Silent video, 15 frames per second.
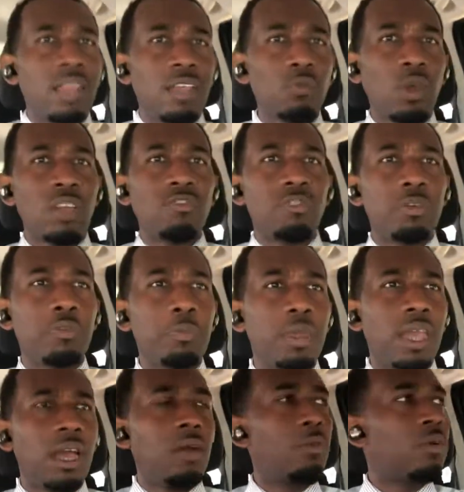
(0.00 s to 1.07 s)
That's why it trips
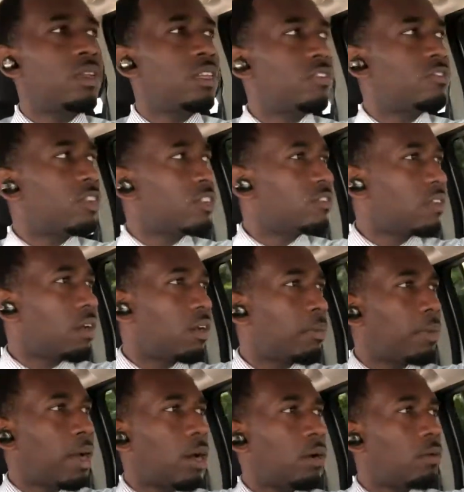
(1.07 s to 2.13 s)
me out when these chicks talk
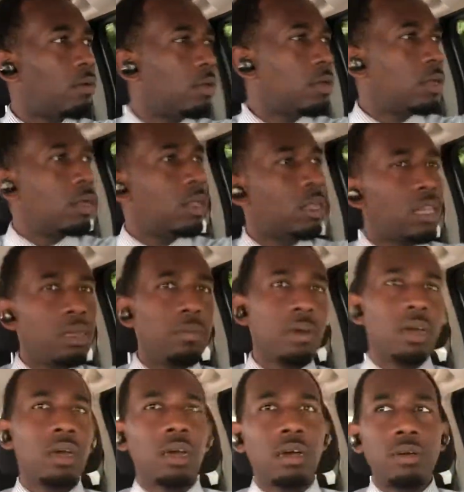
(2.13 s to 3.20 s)
about we
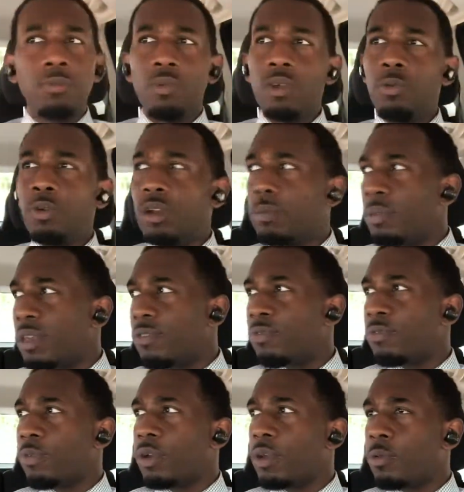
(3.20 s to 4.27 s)
want to be
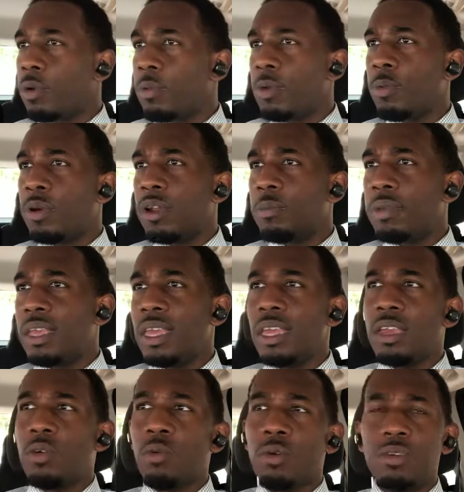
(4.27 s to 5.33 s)
free, well, we want to be
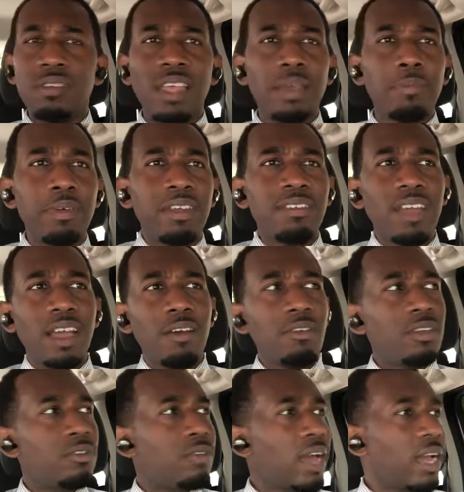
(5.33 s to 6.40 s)
equal. It's like, bitch, how are
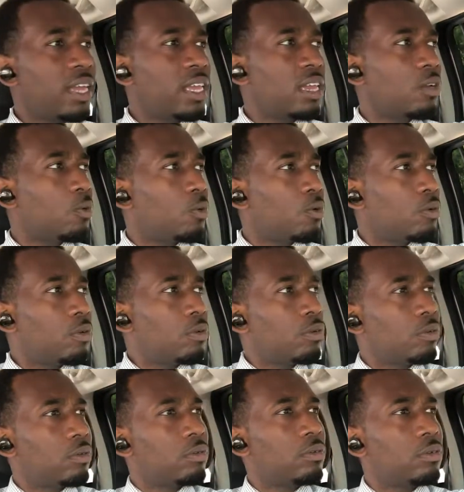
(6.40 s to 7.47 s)
you not equal?
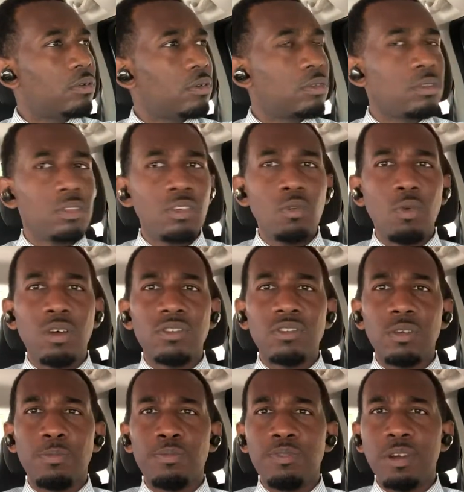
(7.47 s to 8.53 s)
You want
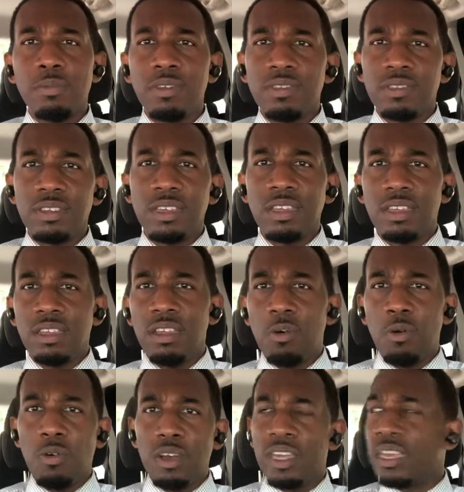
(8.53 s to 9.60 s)
supremacy. You
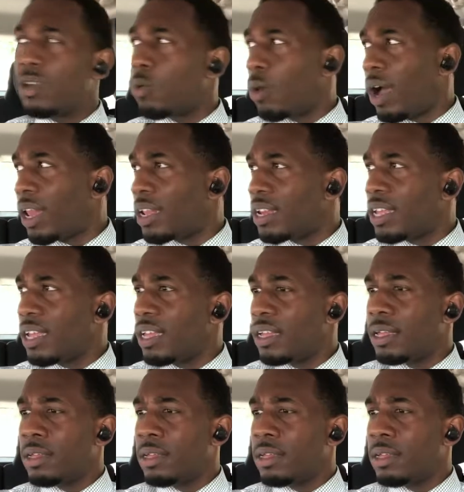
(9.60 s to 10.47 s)
don't want equality.